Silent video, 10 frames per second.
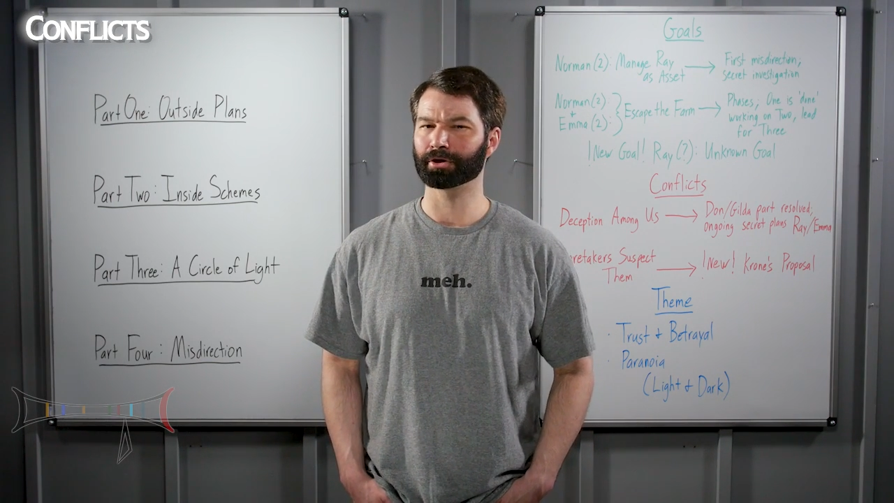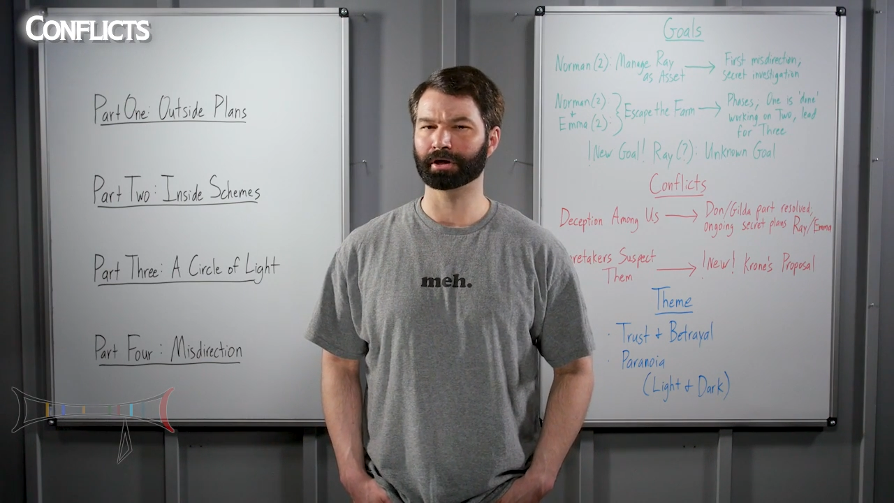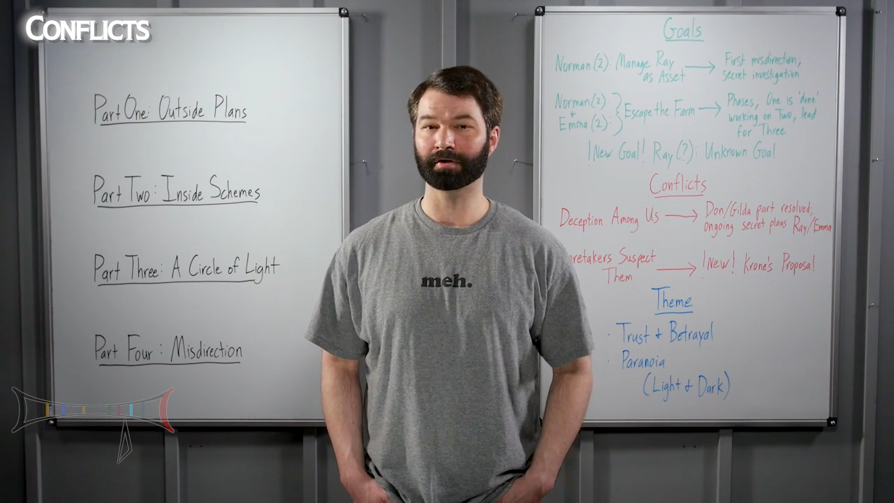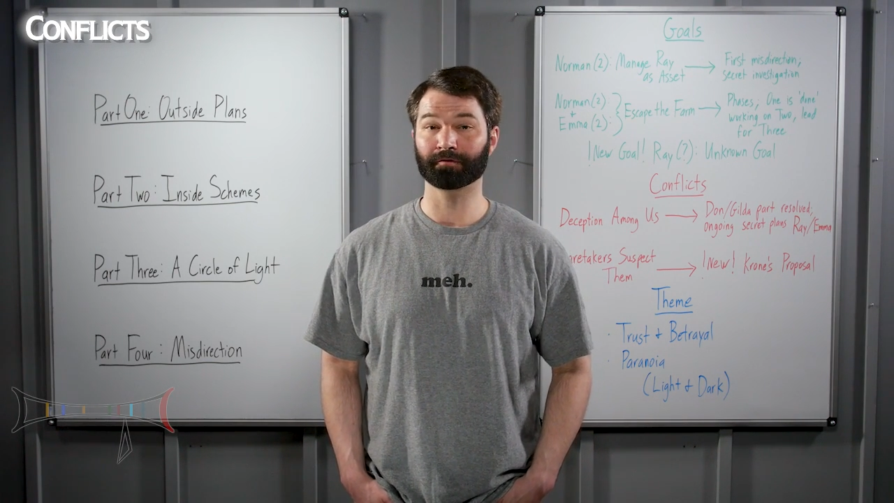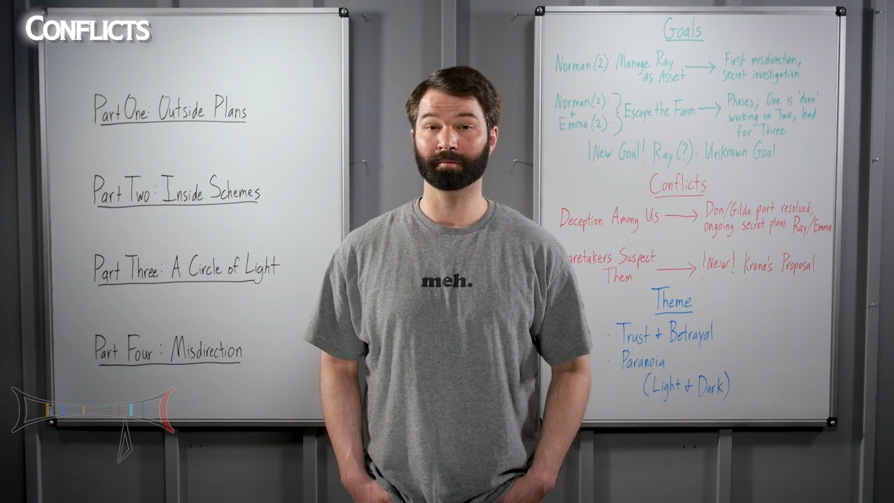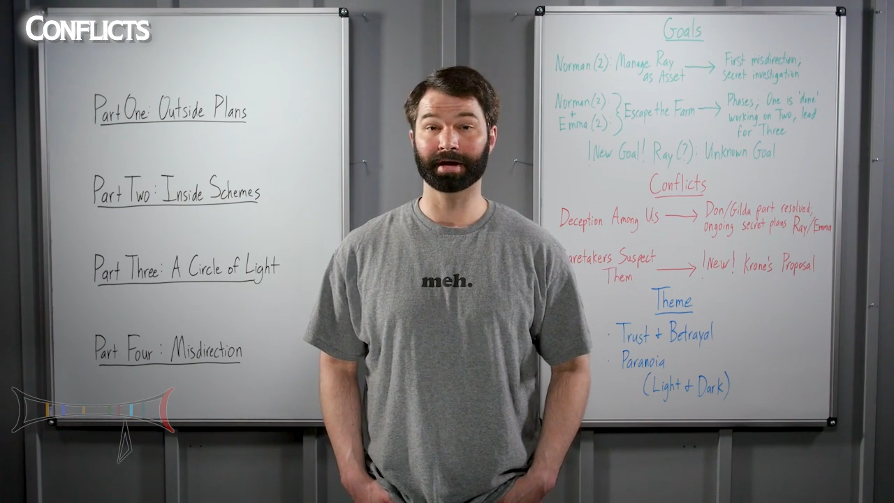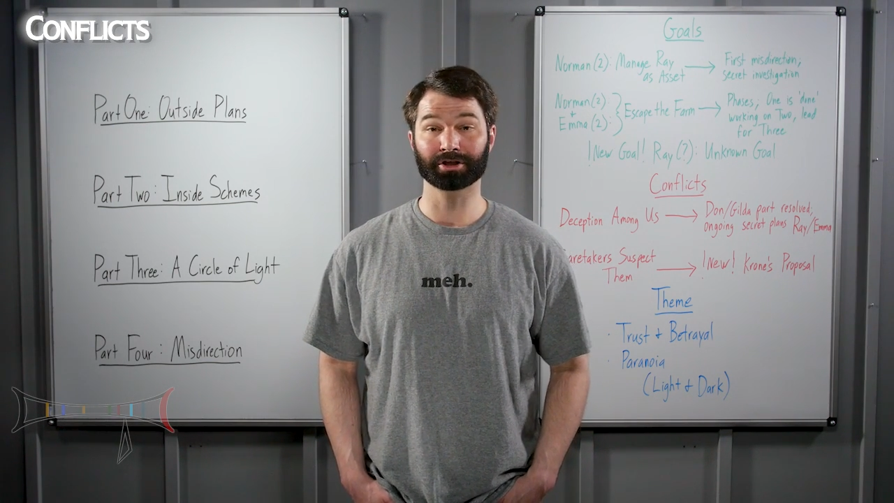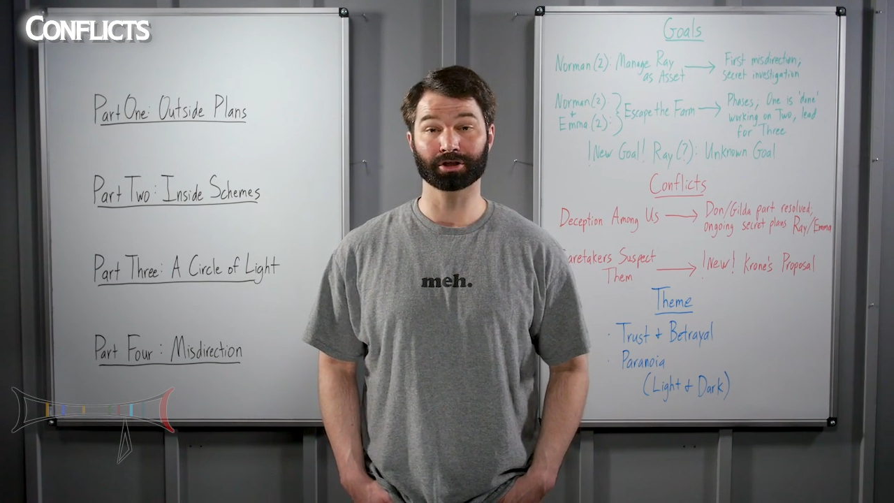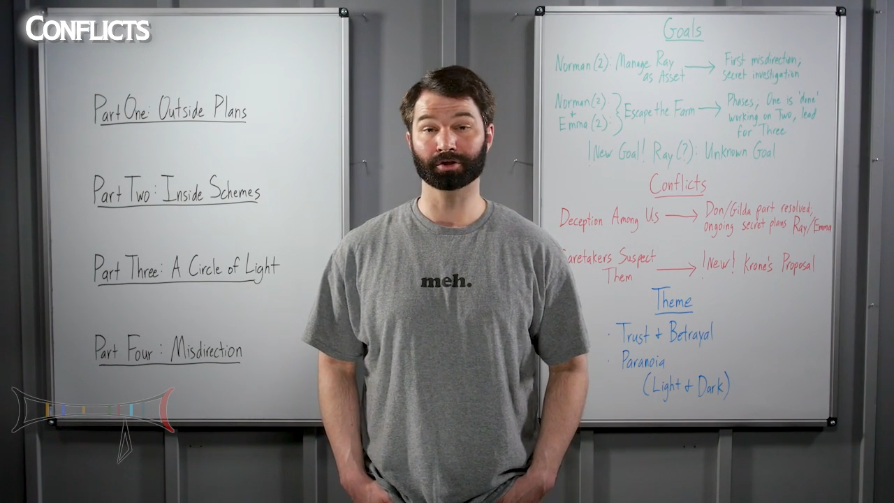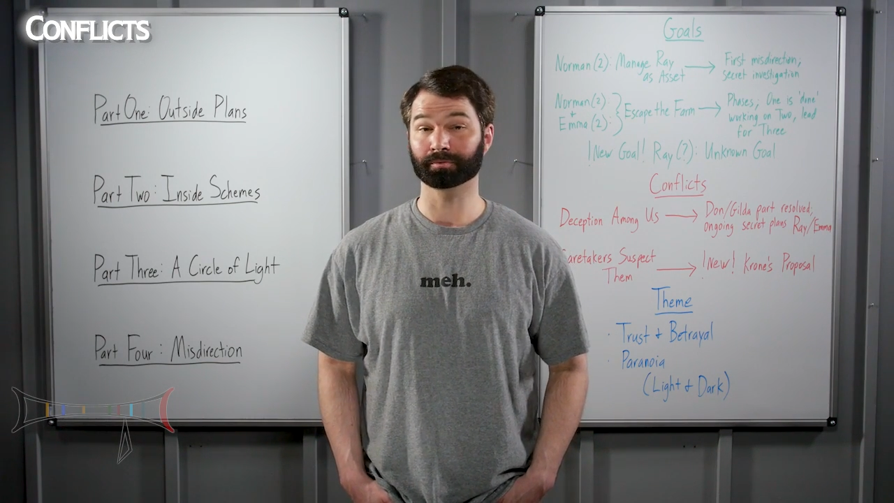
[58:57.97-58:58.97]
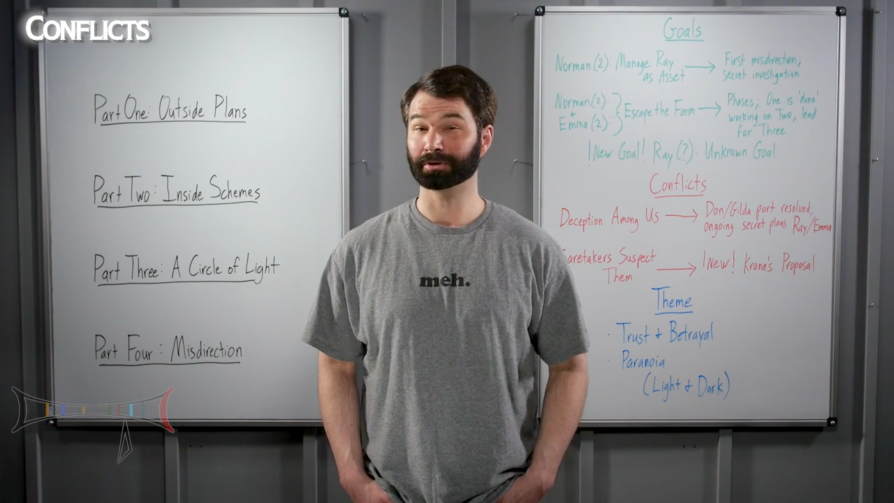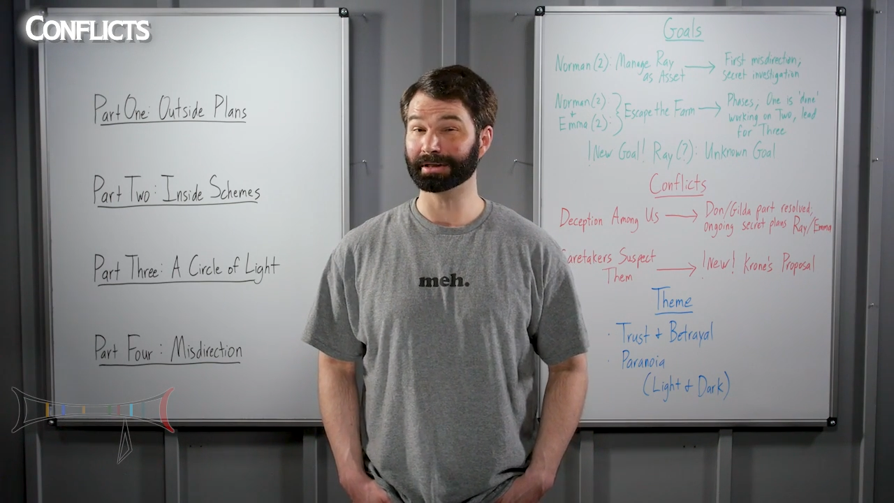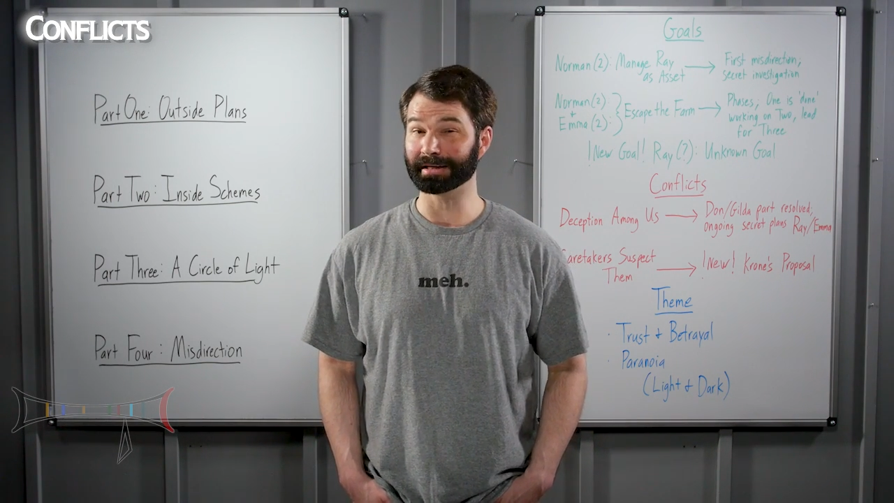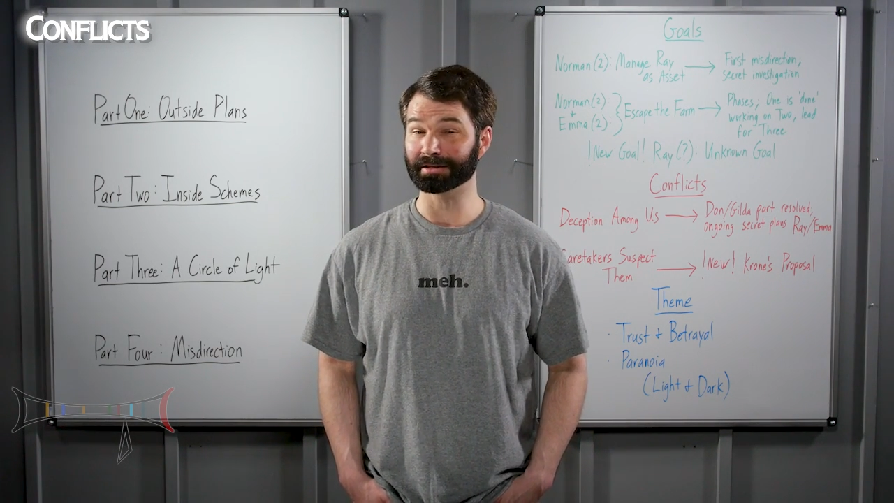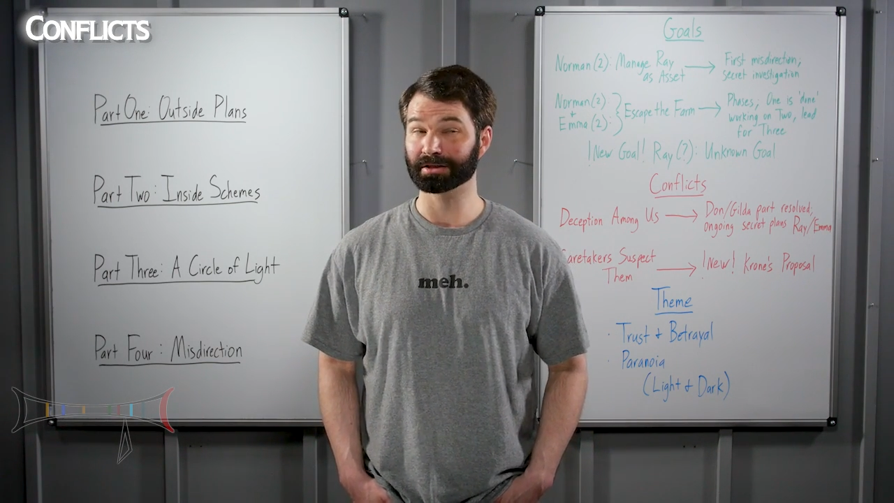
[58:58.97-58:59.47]
her information
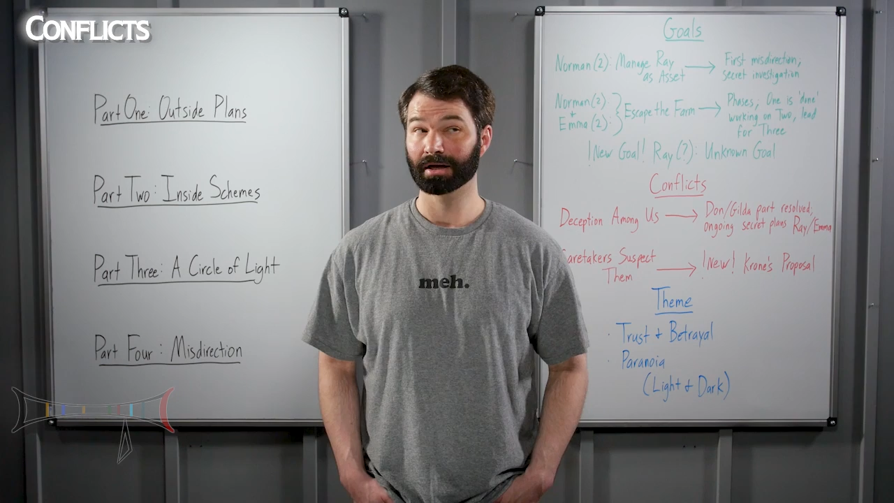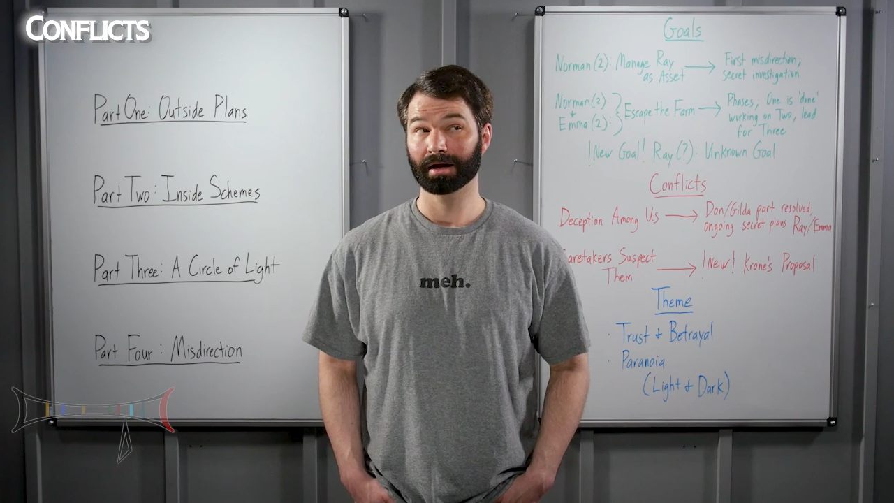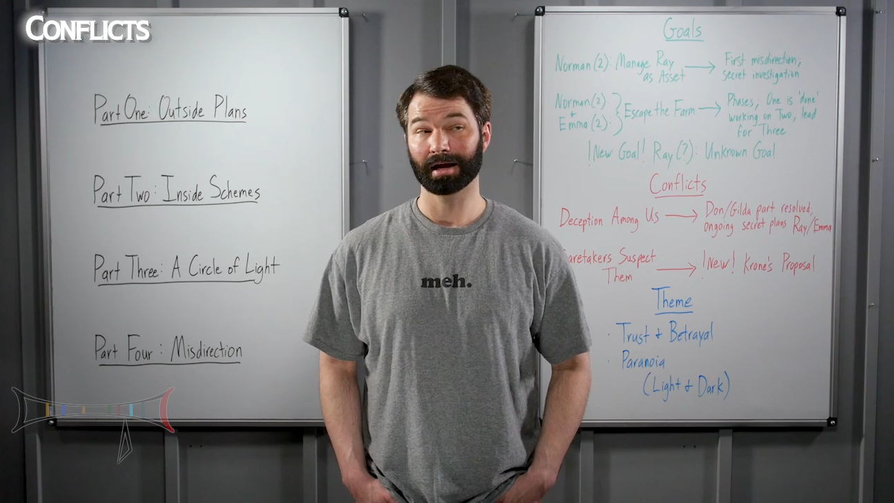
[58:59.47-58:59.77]
complete